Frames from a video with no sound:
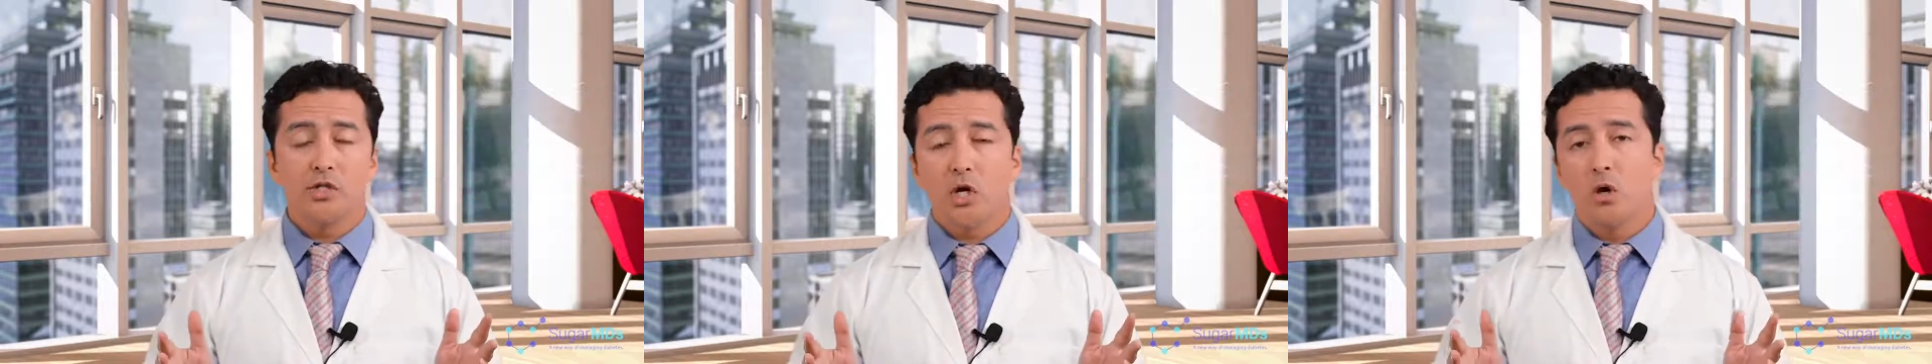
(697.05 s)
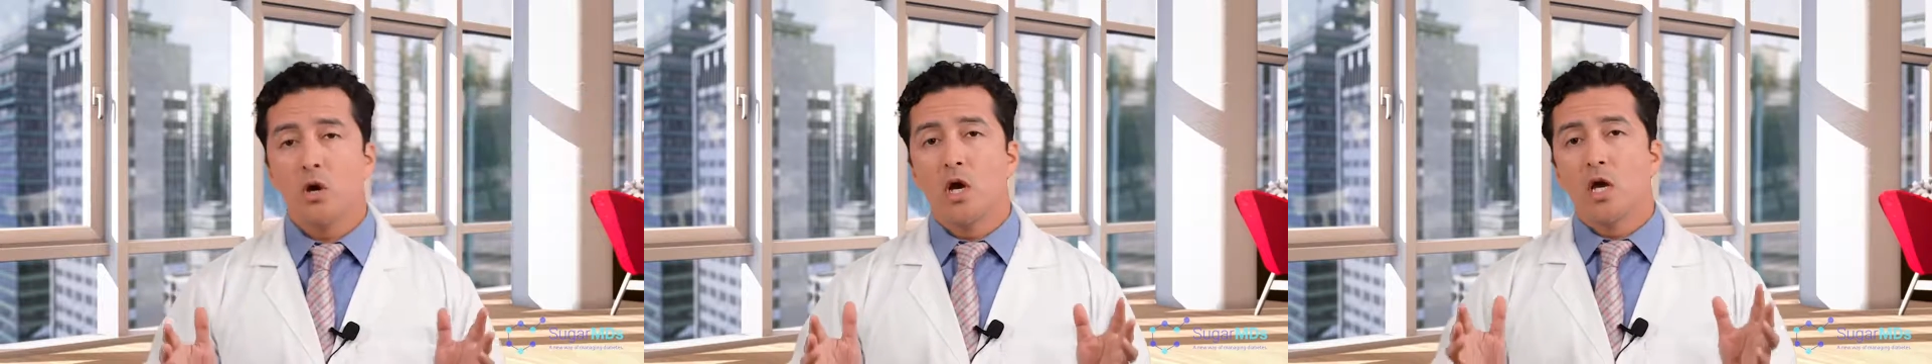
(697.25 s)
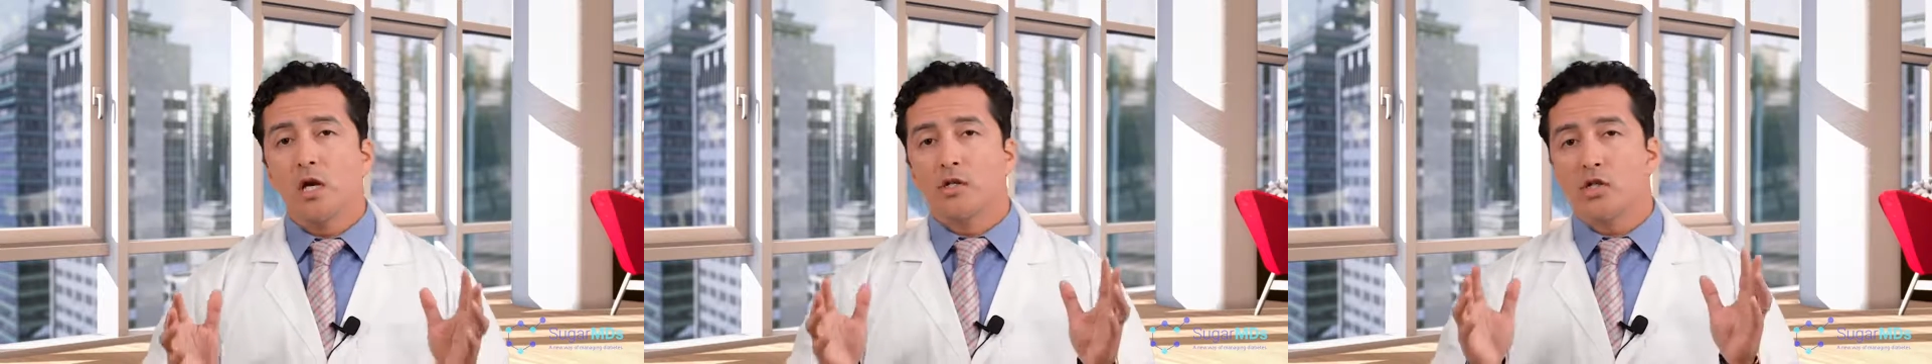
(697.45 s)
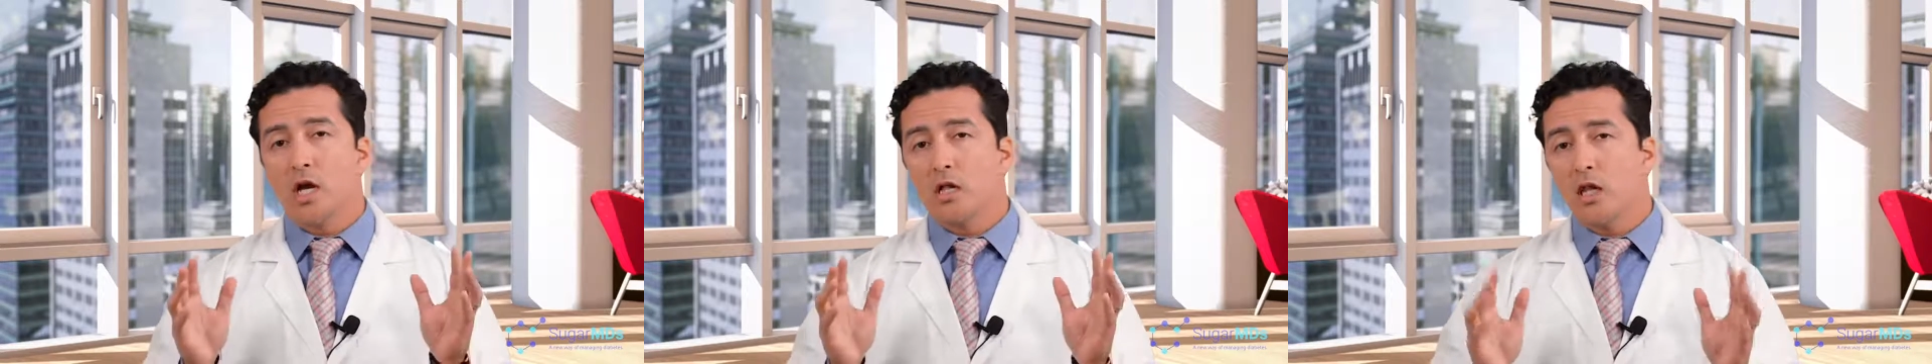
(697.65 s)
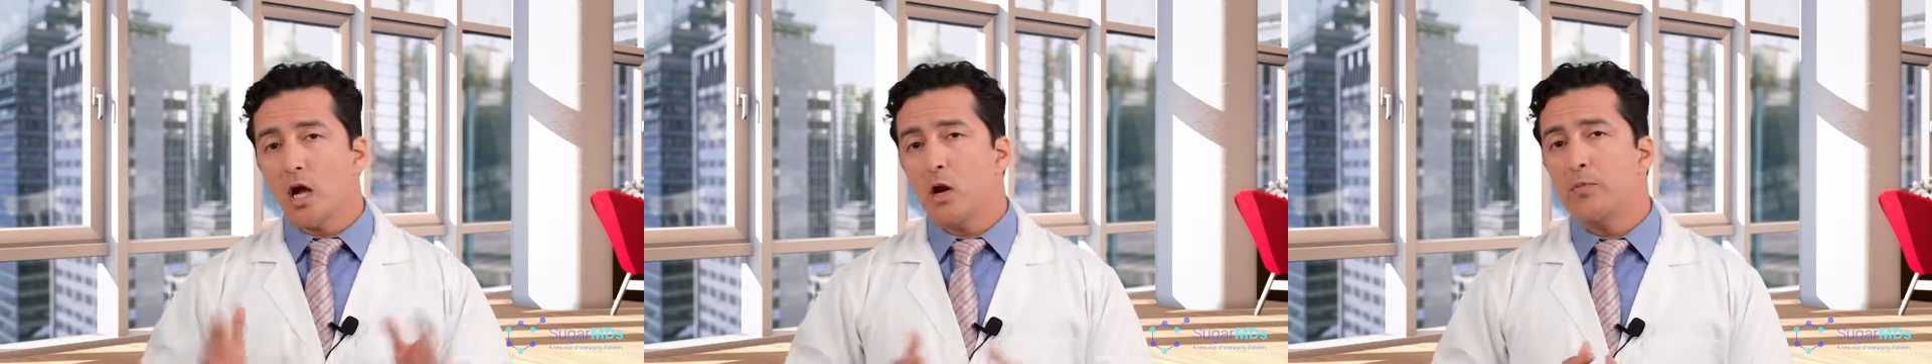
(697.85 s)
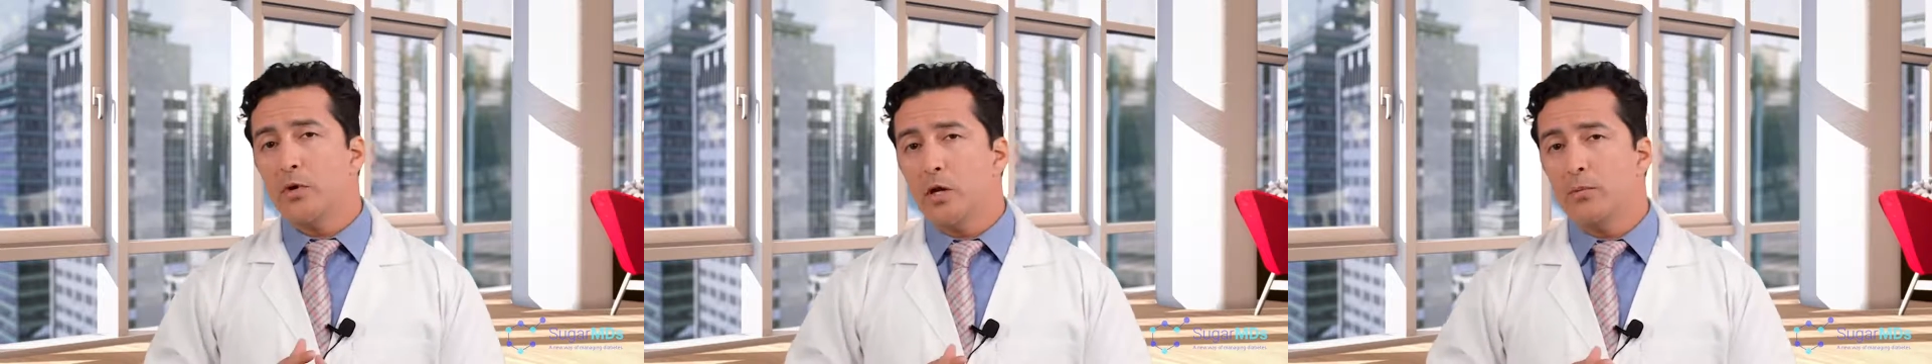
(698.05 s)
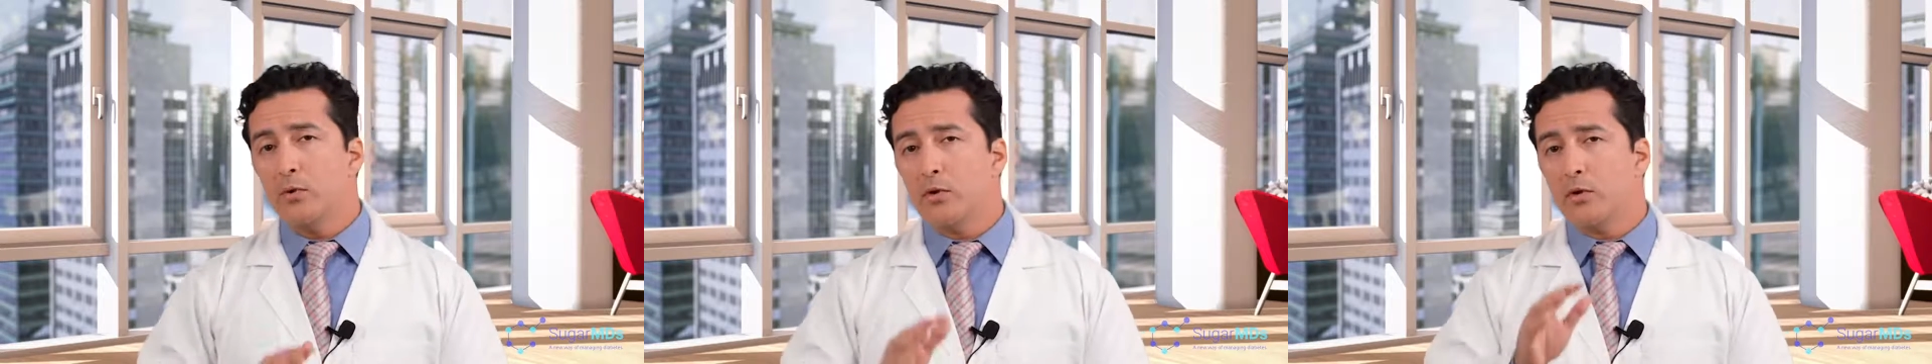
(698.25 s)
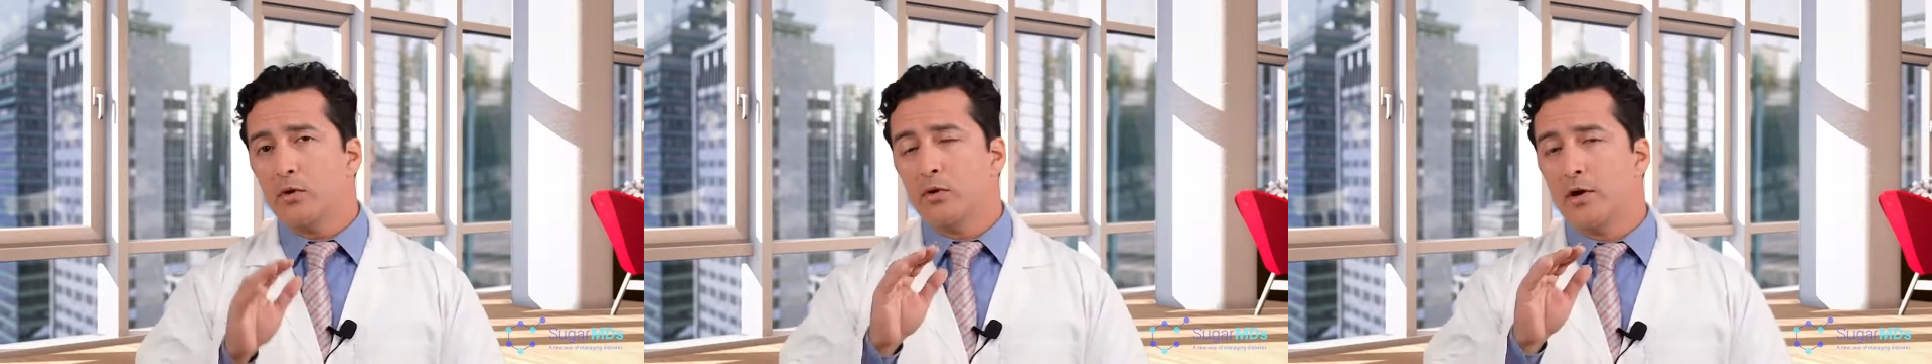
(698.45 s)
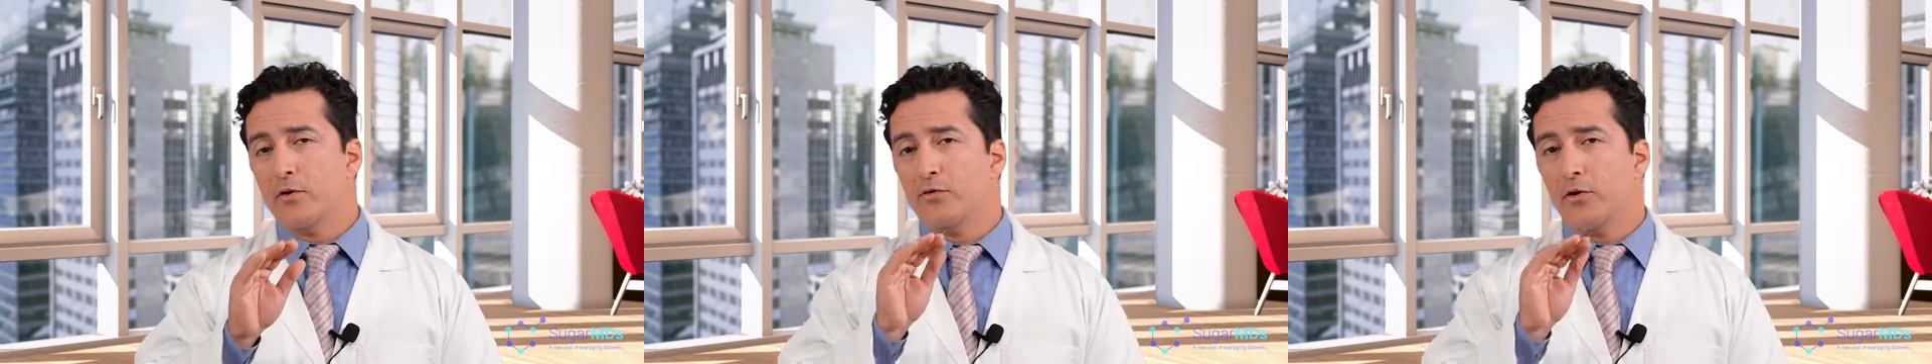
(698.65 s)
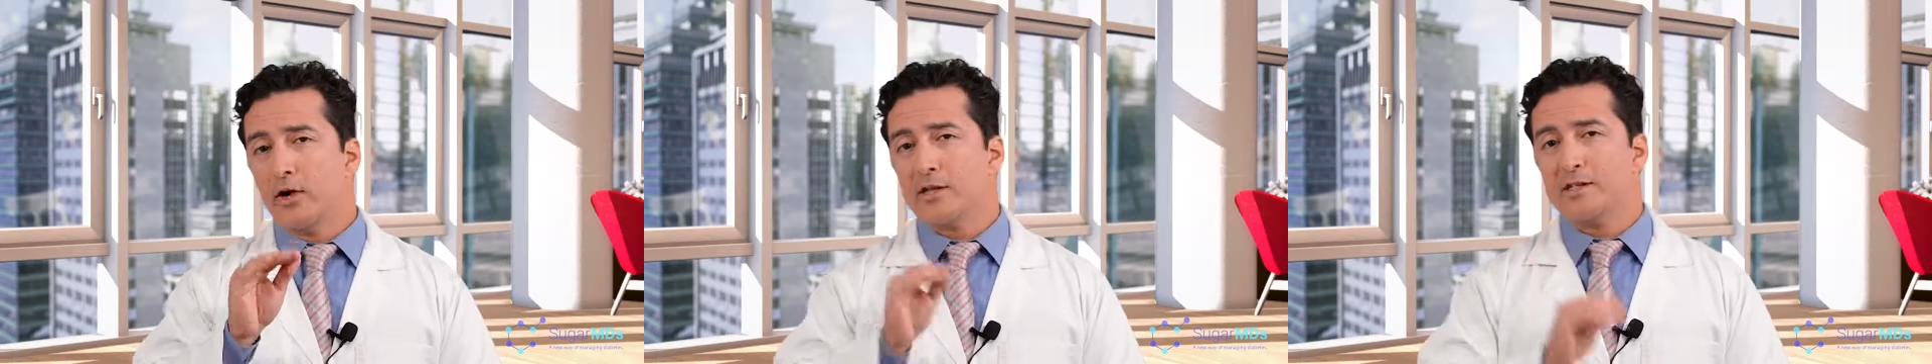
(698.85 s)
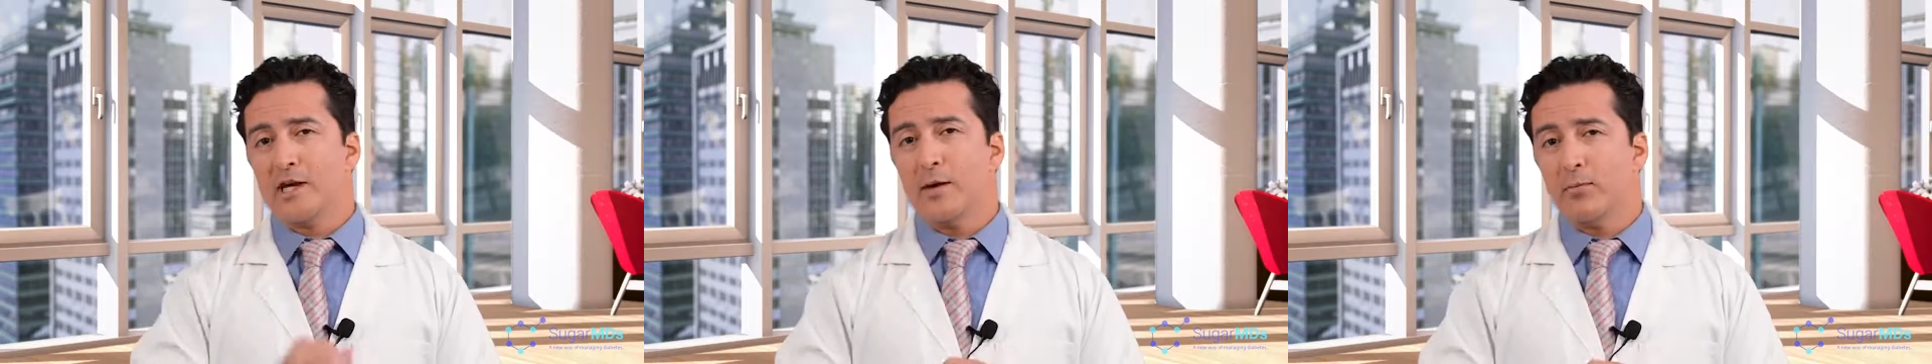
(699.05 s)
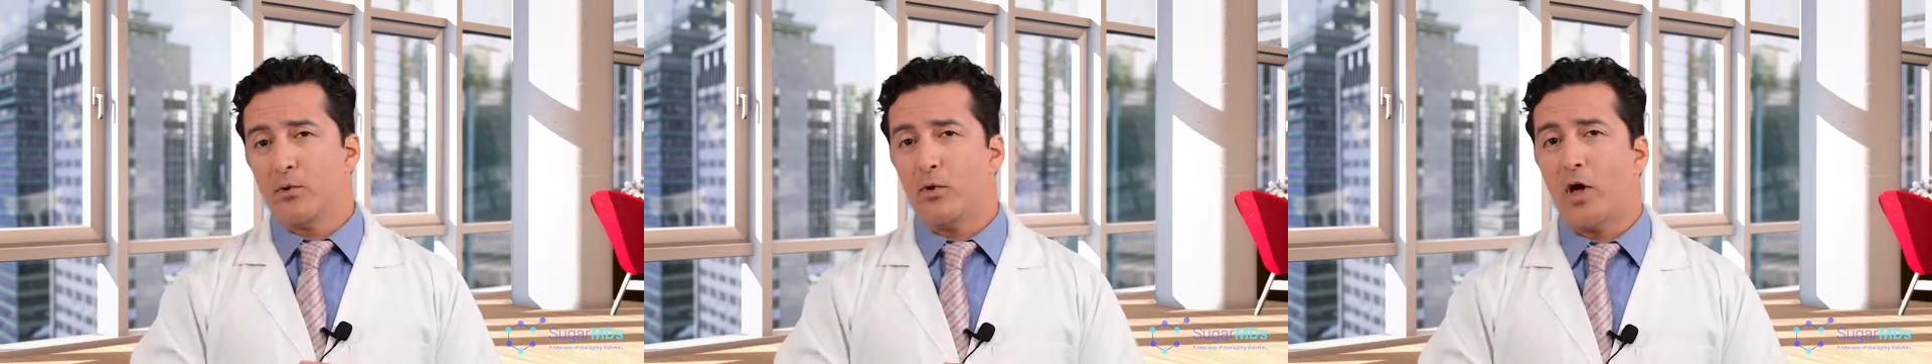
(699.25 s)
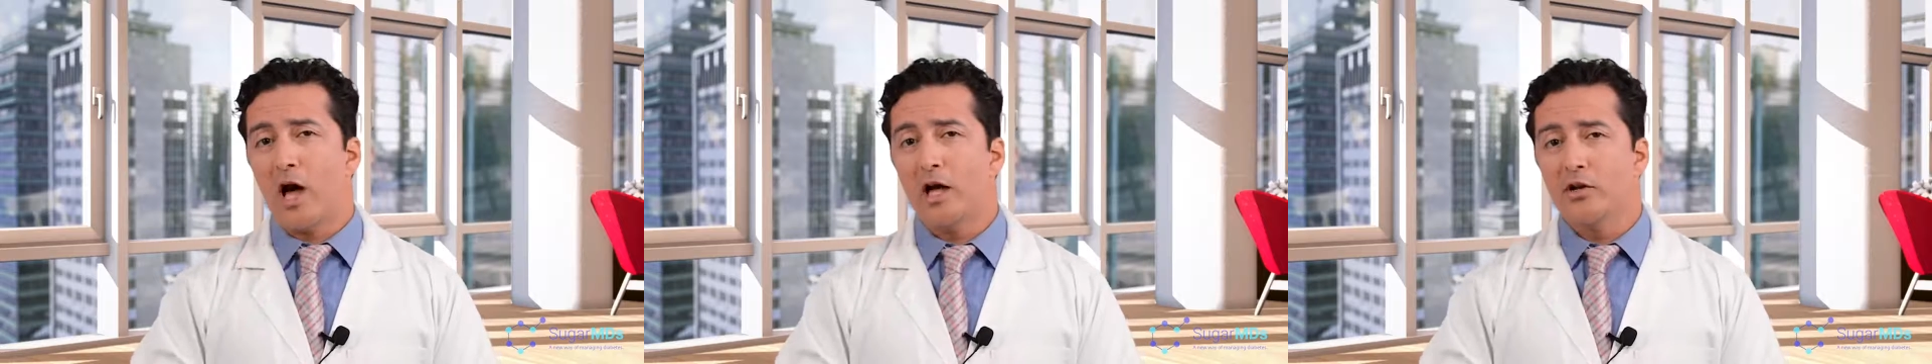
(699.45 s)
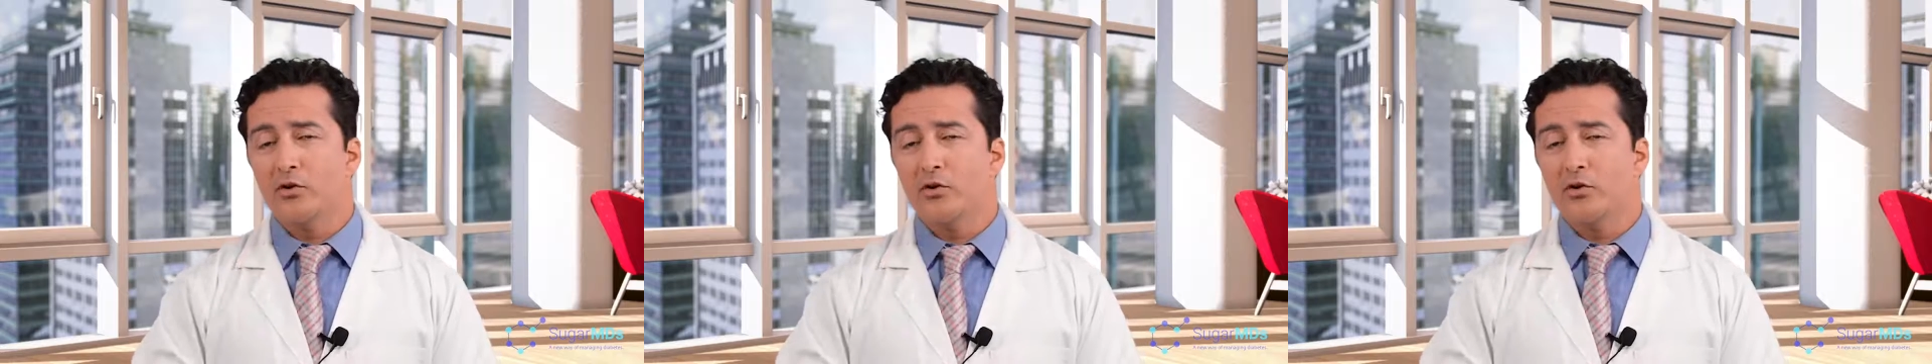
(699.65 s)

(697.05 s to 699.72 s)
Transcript: So a lot of people, for example,